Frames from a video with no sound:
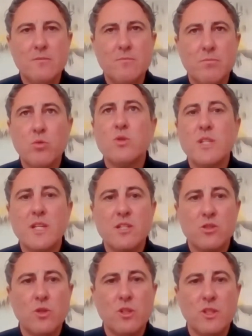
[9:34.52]
process
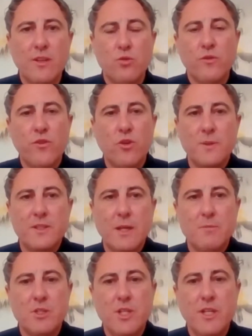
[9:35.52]
is looking like going forward in
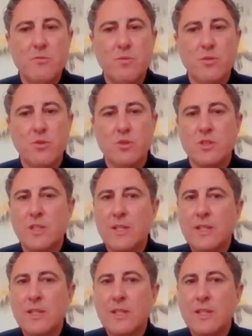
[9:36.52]
terms of change, because